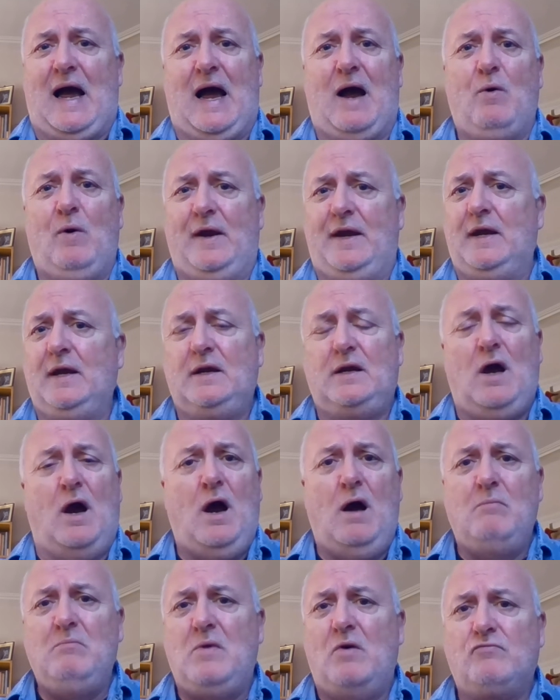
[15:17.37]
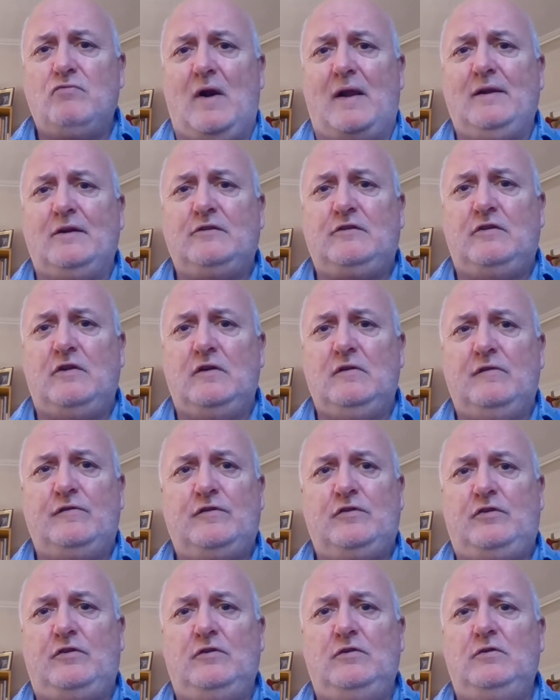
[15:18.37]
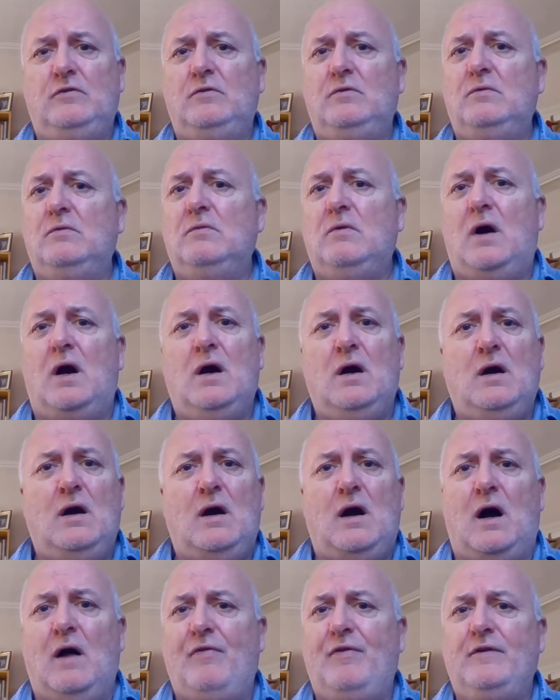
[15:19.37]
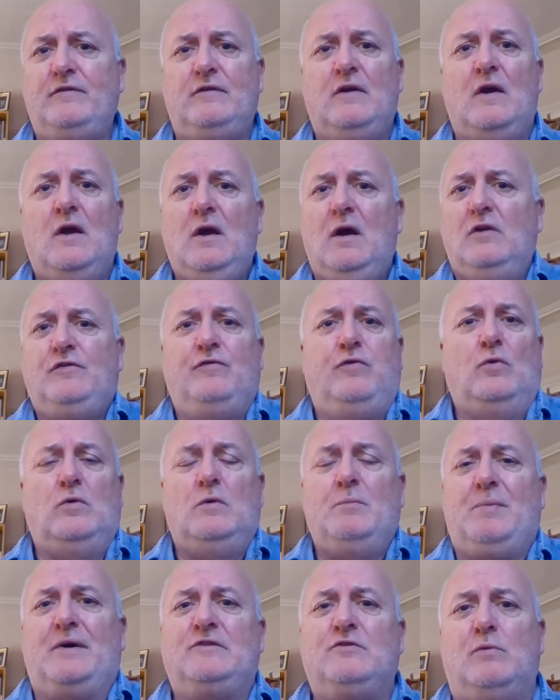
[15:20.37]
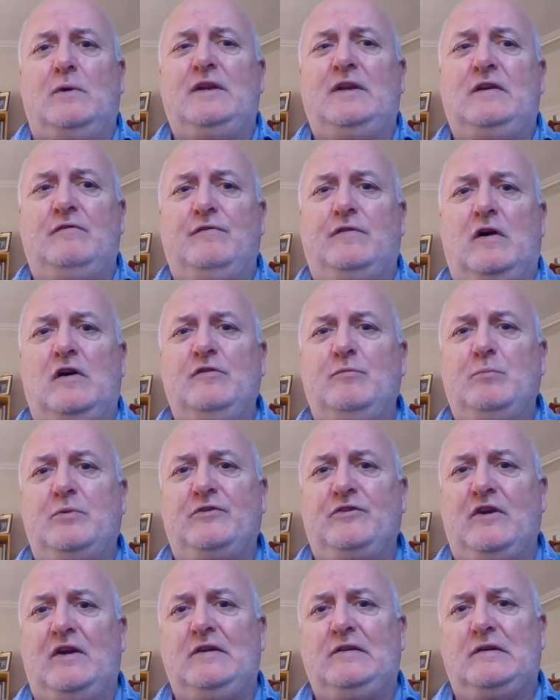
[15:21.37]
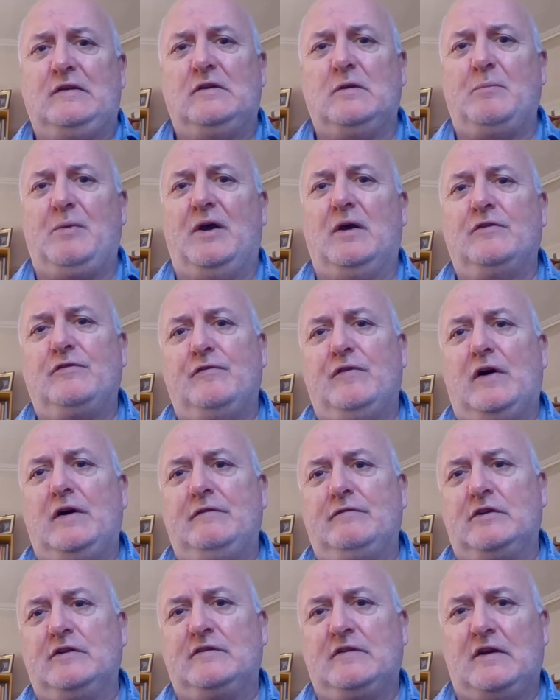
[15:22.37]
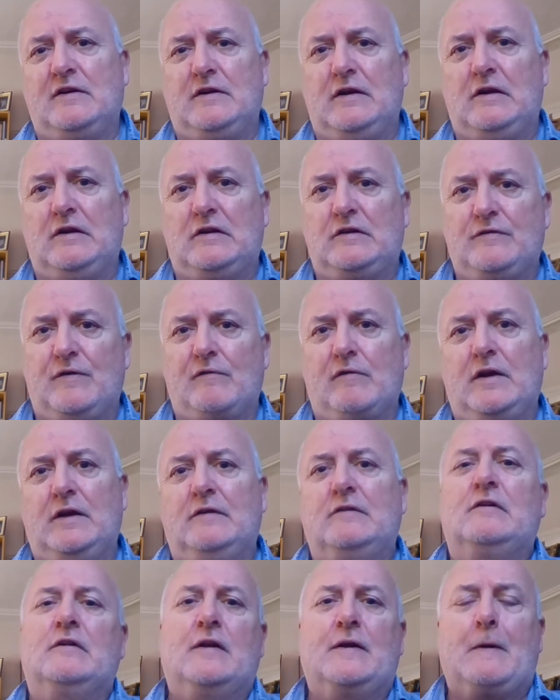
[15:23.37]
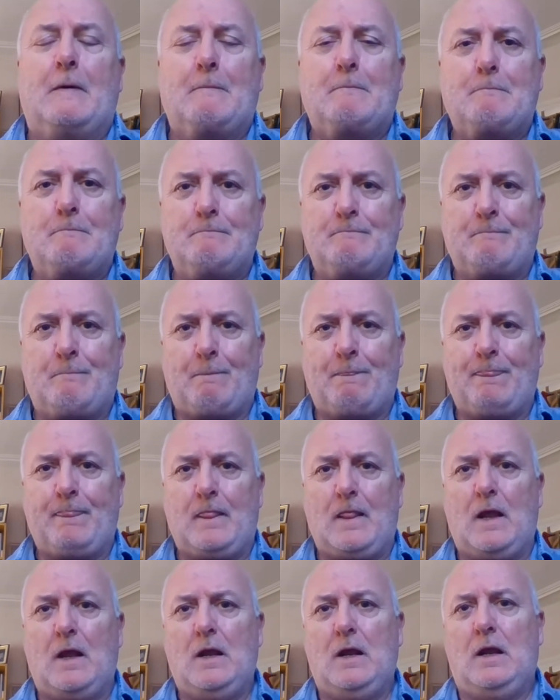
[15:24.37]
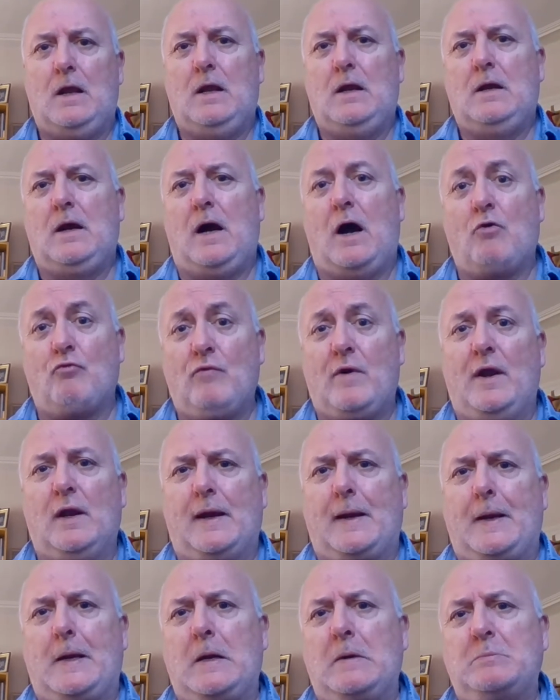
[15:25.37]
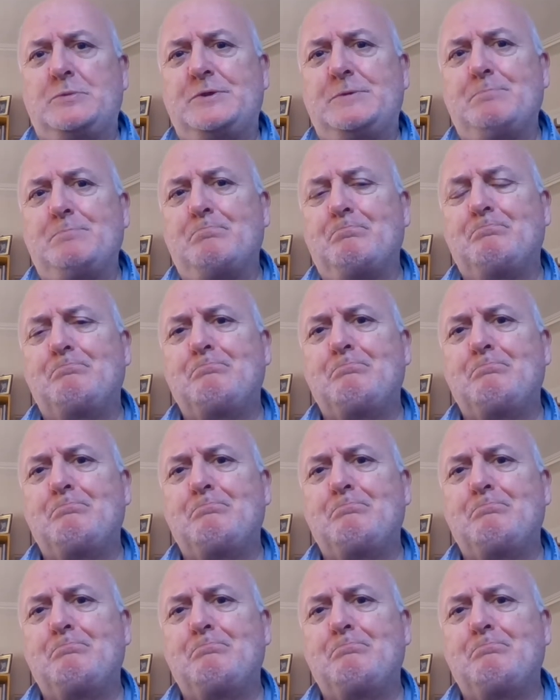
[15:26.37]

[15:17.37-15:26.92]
our income relative to others has fallen by 25% in the past 5 to 10 years, very easily, our real incomes.